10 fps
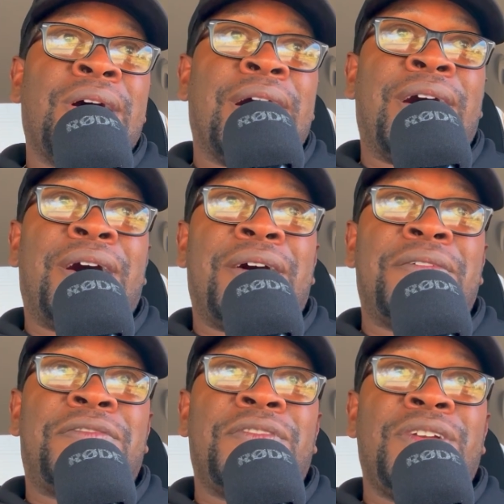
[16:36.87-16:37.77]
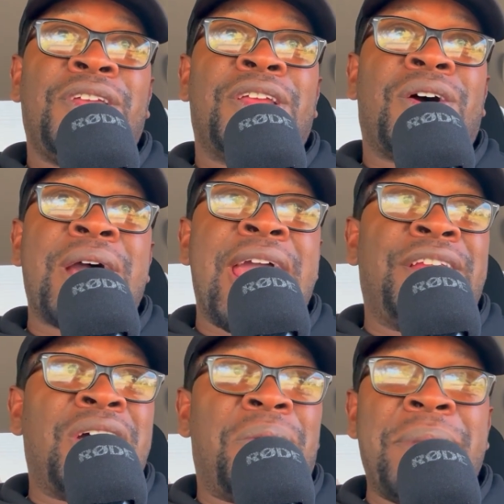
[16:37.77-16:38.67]
Of, hey,
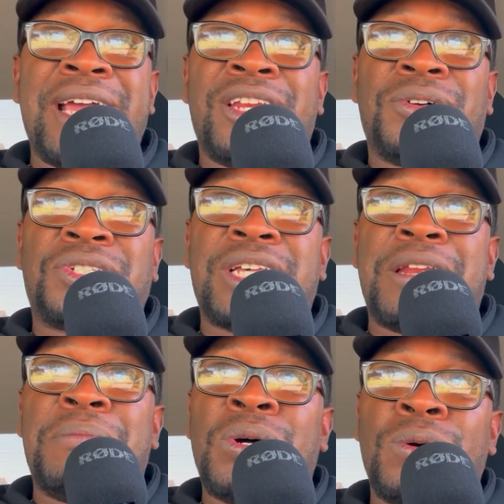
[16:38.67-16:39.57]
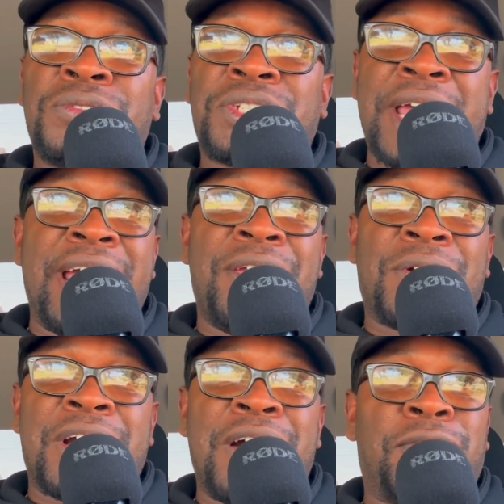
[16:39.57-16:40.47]
don't make no sudden moves, stay in
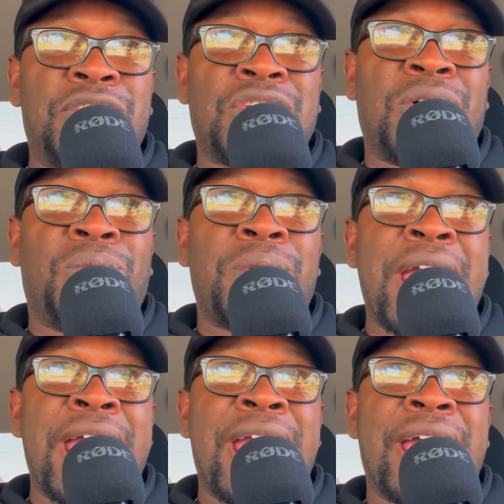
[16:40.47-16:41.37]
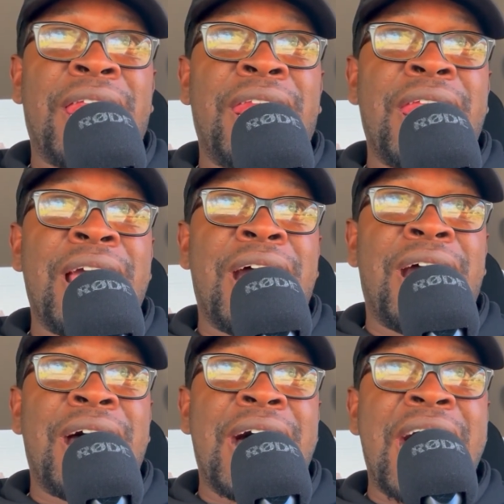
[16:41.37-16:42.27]
your comfort zone. And
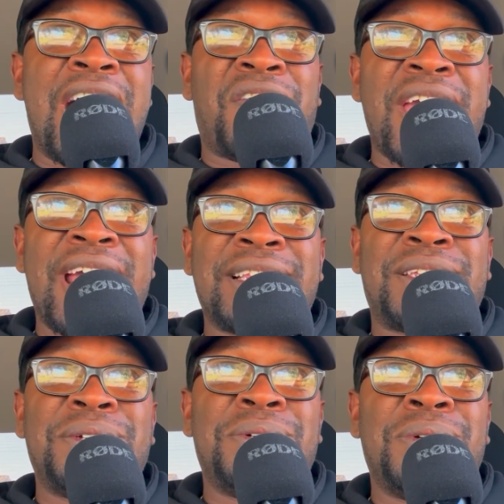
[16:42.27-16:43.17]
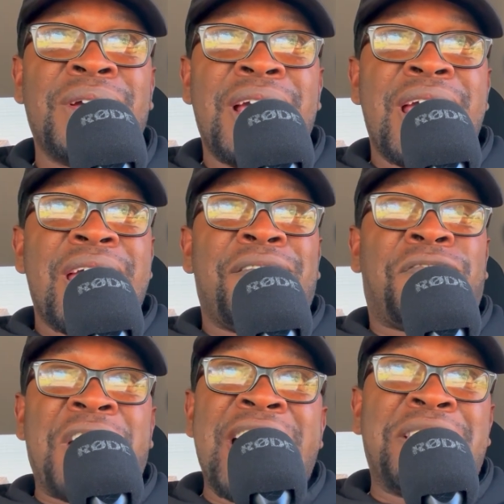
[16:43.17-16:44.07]
I've had to
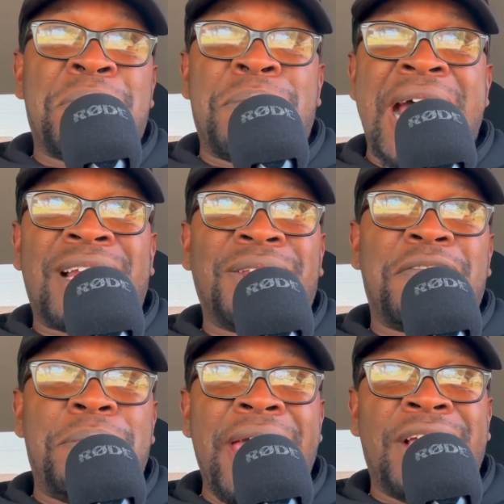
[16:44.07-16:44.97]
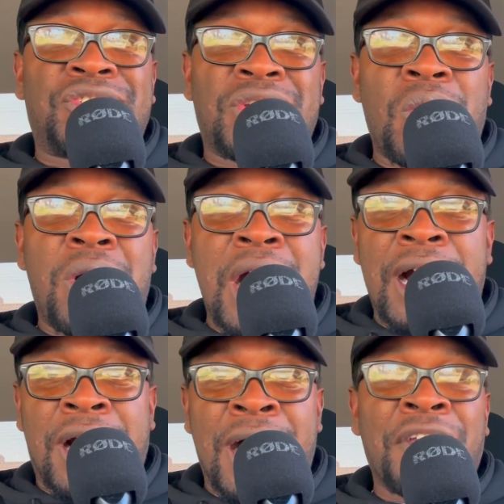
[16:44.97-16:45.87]
fight the battle of being so
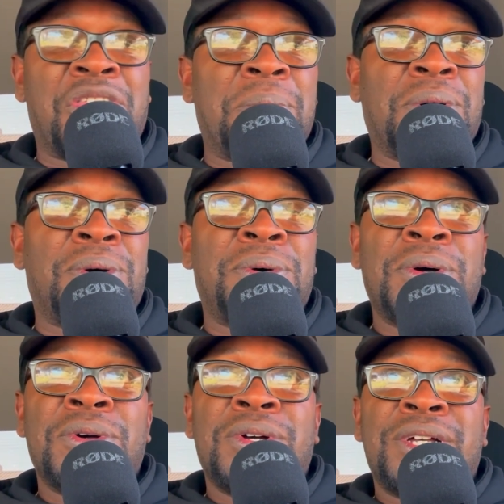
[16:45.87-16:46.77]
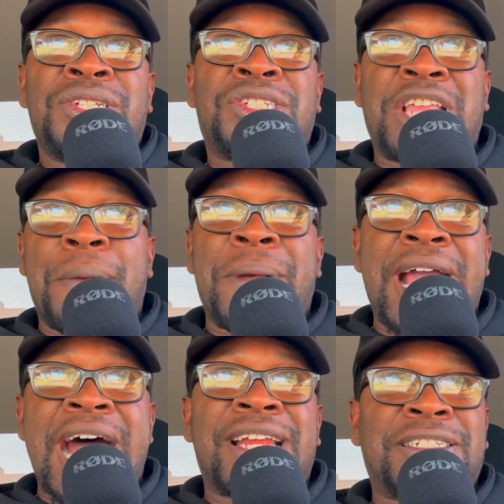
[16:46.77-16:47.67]
uncomfortable
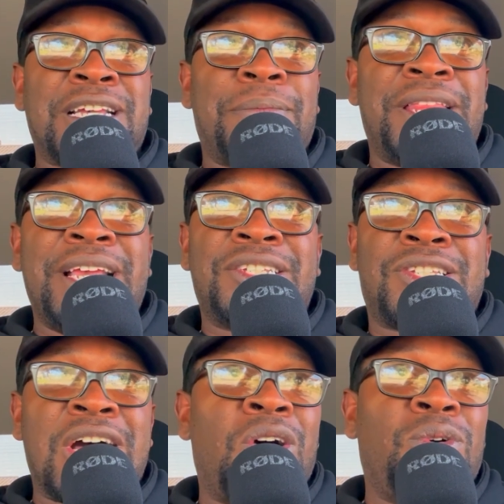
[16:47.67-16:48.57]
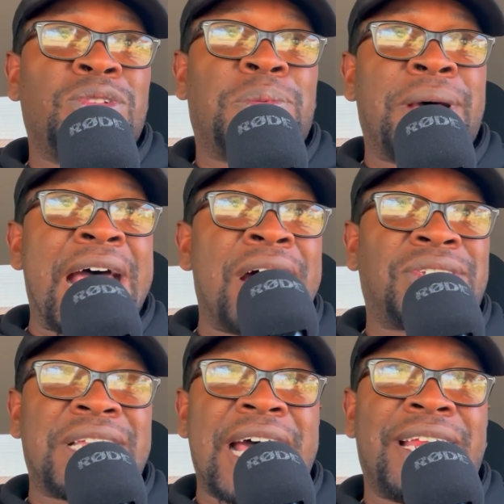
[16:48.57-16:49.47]
stepping out of some of these zones, but
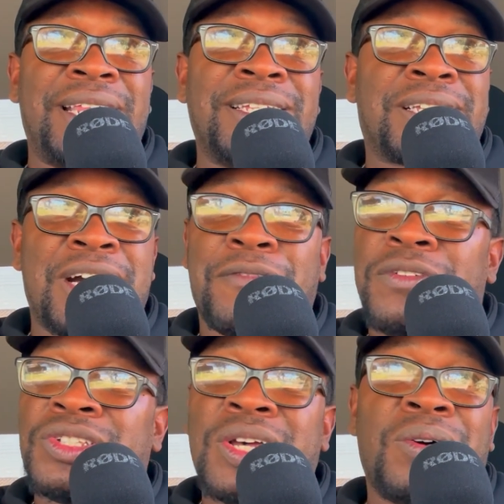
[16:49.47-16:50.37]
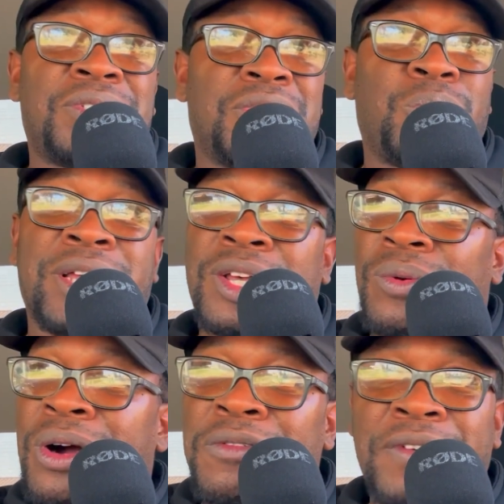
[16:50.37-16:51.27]
outside of these comfort zones is where the
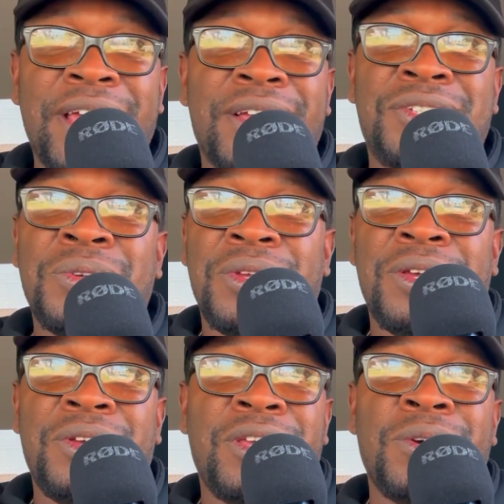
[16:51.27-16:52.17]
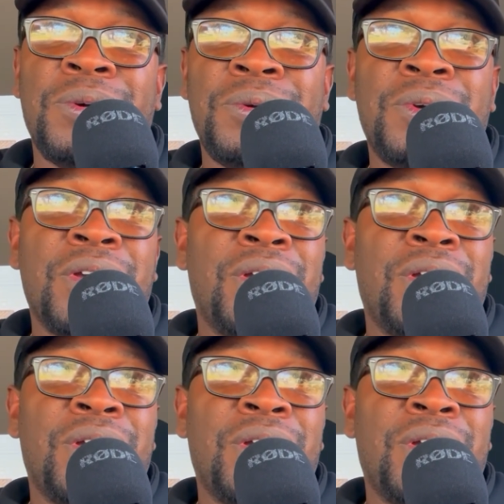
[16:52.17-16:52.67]
growth is. You